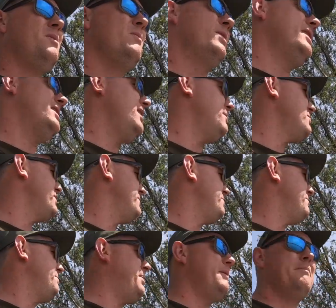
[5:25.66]
when it comes to
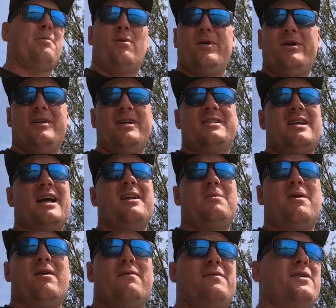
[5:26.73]
pinpointing exactly
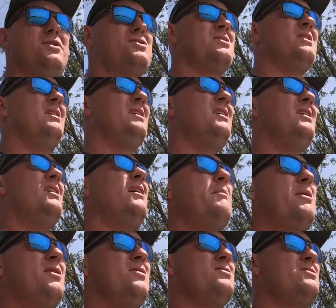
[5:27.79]
where I fish.
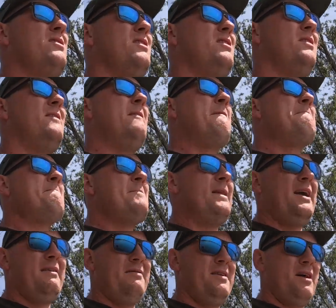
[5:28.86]
Because
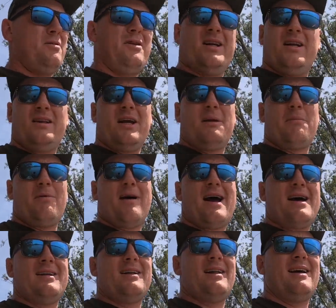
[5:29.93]
even though you get the deeper
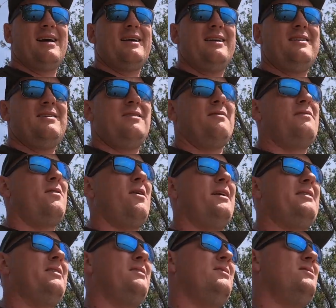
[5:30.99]
out in the lake, I
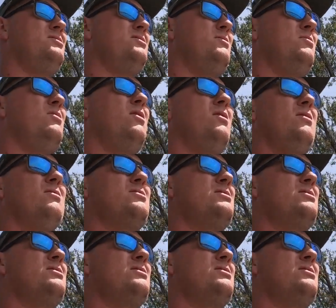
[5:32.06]
find that you've still got a lot of